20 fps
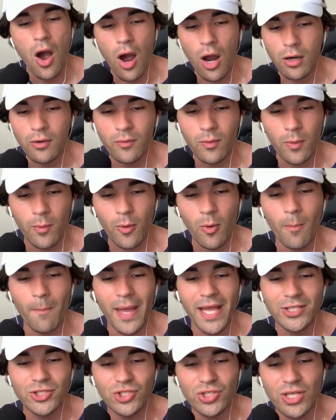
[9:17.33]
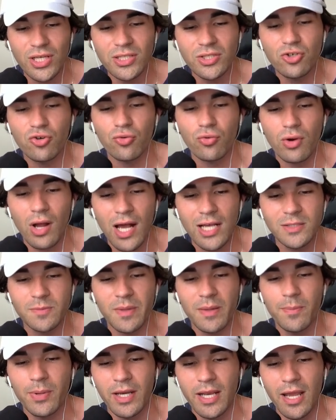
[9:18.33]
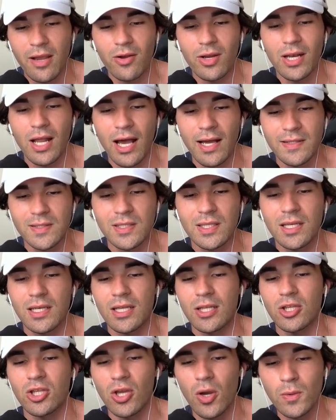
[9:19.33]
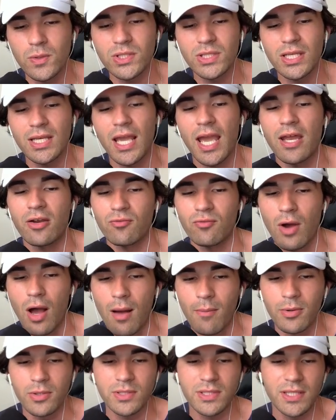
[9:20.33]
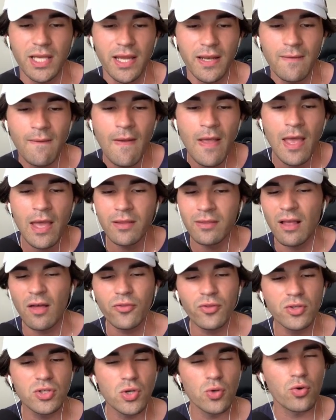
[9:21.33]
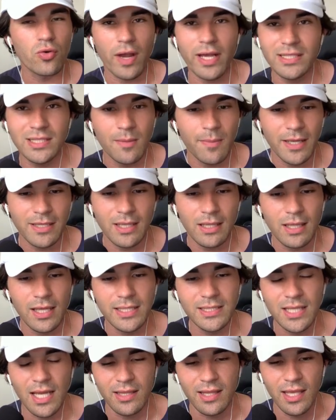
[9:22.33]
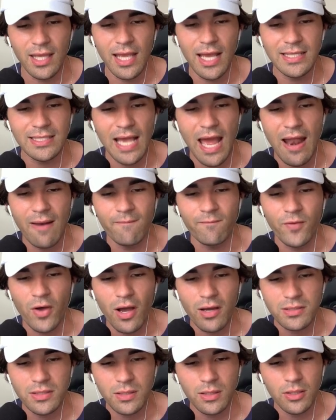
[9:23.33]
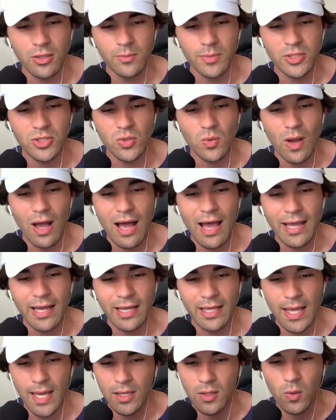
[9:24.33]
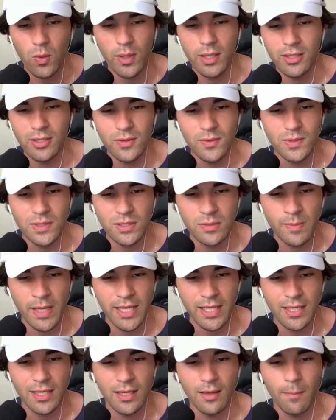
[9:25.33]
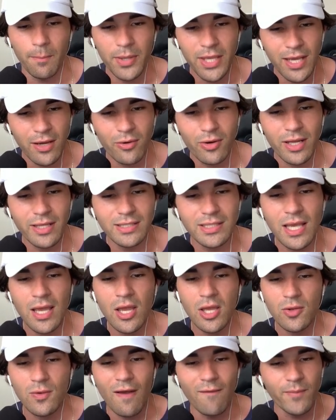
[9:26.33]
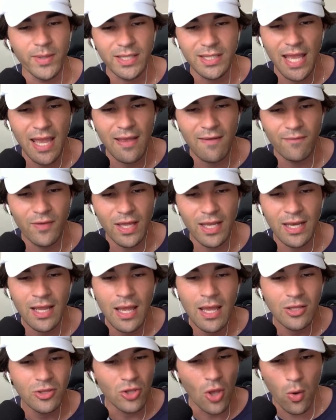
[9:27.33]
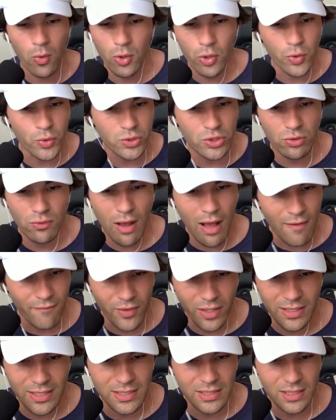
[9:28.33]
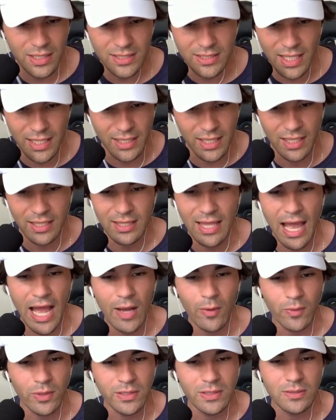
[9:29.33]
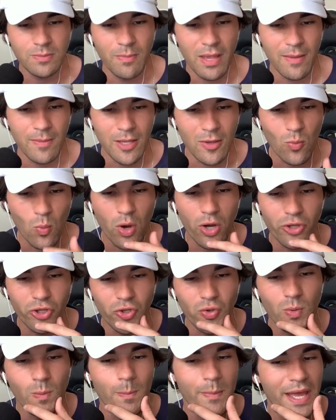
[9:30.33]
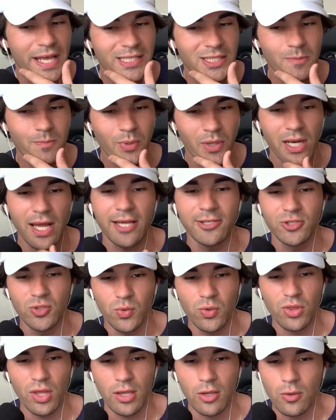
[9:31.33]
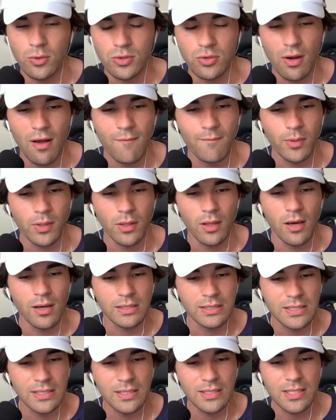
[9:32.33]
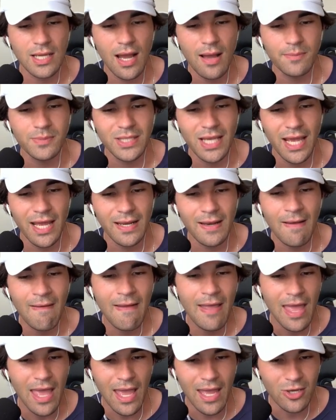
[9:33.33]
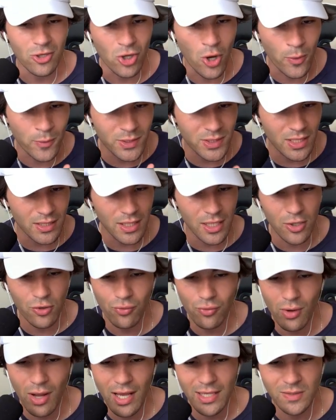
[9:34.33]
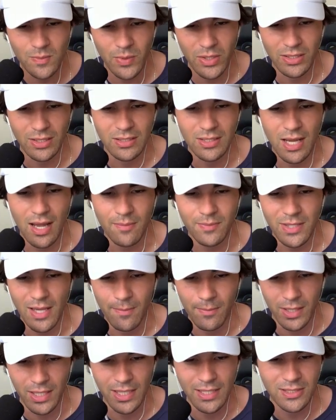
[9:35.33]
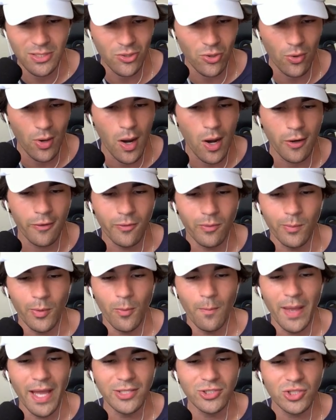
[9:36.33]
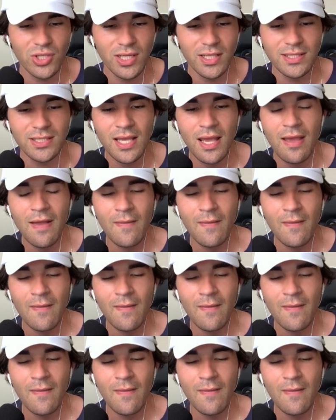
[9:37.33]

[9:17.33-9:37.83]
Honorable mentions, Crosby, Panarin, Heiskanen, Yossi, and Robertson. Nothing too crazy about the list. I think he has Adam Fox a little bit too high. Again, Quinn Hughes is making an appearance. You have McDavid, no Kucherov on this list. I think that one's maybe one you missed, but I do think Kucherov belongs in the top 10. And no Sidney Crosby in the top 10, but he is in your honorable mentions.